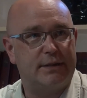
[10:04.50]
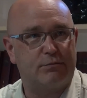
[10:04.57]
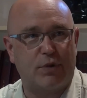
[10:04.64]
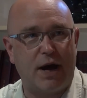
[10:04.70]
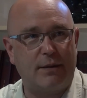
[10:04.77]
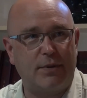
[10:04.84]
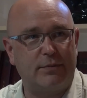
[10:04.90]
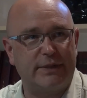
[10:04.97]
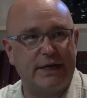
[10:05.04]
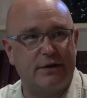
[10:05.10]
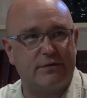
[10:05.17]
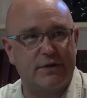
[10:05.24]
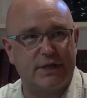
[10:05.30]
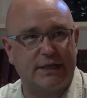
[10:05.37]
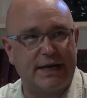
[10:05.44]
probably
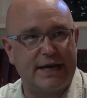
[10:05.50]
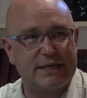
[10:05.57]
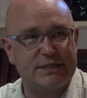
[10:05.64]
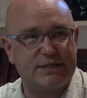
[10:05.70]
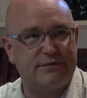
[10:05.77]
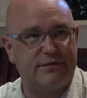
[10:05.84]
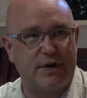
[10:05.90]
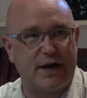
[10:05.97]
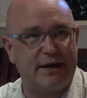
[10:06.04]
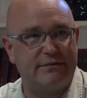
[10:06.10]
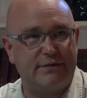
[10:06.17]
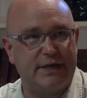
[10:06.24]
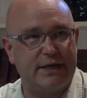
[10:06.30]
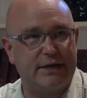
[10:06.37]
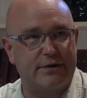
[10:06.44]
over the last
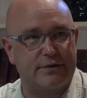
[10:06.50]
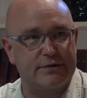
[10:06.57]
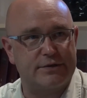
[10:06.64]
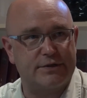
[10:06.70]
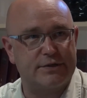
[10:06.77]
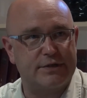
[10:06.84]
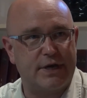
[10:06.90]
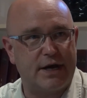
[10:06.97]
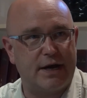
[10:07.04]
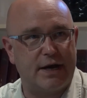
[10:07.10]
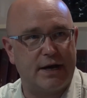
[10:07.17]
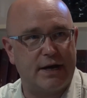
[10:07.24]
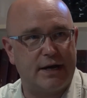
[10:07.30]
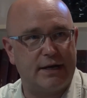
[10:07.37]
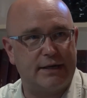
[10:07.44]
5 years,
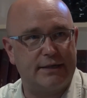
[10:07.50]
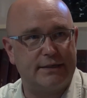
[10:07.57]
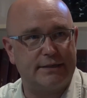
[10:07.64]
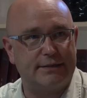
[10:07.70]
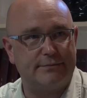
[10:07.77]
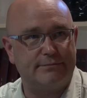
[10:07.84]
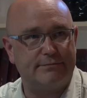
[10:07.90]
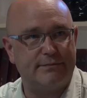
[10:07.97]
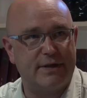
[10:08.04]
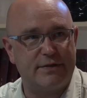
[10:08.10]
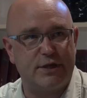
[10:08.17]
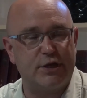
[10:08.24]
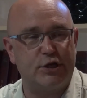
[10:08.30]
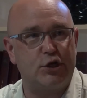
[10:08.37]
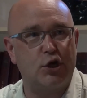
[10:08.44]

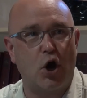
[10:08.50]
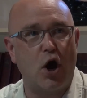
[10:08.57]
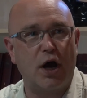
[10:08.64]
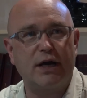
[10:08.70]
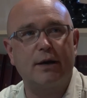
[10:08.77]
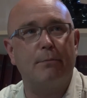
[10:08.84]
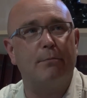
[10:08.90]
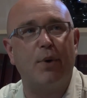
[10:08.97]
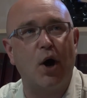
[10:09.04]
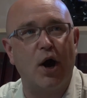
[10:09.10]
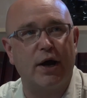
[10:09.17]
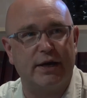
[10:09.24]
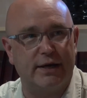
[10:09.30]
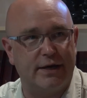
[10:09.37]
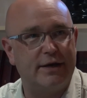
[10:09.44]
the doc
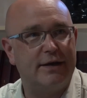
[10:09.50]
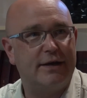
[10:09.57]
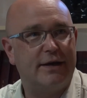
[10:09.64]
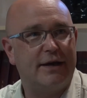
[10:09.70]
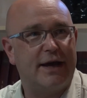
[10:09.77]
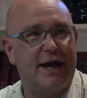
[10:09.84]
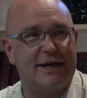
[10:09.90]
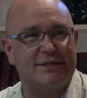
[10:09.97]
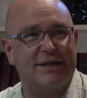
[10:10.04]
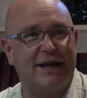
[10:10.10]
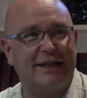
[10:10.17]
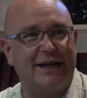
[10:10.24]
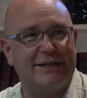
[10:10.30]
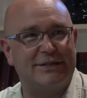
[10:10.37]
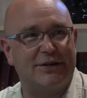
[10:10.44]
bug, as I
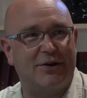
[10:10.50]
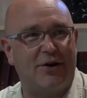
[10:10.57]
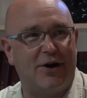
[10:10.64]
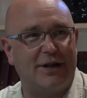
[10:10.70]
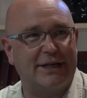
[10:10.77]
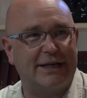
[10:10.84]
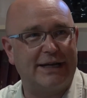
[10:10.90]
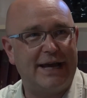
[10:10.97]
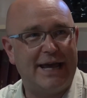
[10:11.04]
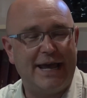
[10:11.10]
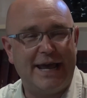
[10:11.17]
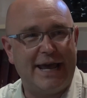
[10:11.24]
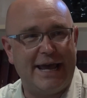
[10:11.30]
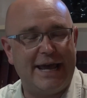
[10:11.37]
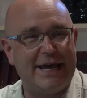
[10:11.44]
like to call it,
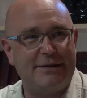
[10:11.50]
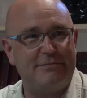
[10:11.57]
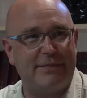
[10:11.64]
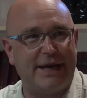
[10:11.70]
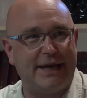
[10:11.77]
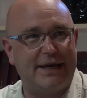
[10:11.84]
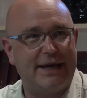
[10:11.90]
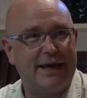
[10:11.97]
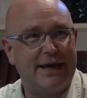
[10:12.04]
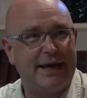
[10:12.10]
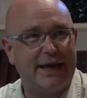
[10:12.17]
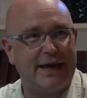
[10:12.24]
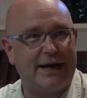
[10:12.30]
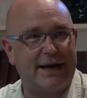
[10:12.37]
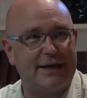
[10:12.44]
hit me.
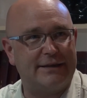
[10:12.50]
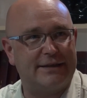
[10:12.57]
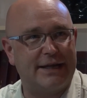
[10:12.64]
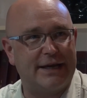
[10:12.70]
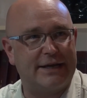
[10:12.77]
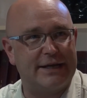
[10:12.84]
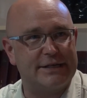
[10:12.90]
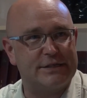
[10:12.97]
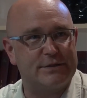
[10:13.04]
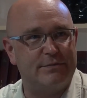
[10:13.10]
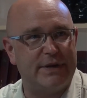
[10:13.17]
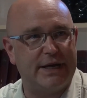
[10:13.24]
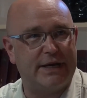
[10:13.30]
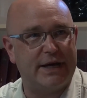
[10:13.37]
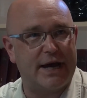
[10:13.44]
And I think it's
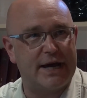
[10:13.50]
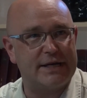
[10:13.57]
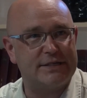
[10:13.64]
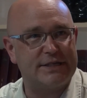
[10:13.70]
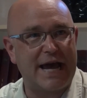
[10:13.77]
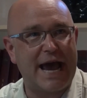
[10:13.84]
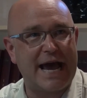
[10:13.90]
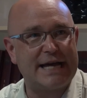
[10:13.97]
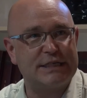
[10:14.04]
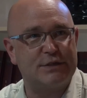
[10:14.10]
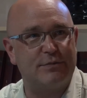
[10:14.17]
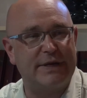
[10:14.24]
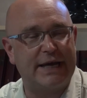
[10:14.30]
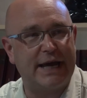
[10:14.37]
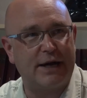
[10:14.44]
because
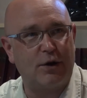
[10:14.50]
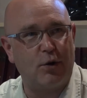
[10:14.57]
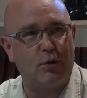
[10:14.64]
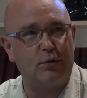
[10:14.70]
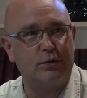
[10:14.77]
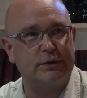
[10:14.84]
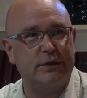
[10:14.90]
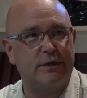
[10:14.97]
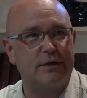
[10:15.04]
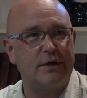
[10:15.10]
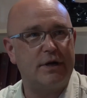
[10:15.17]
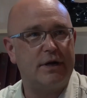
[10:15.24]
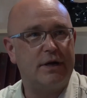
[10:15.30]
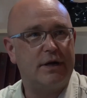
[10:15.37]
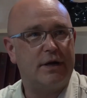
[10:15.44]
as we get
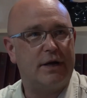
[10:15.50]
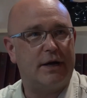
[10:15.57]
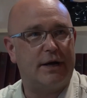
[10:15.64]
older,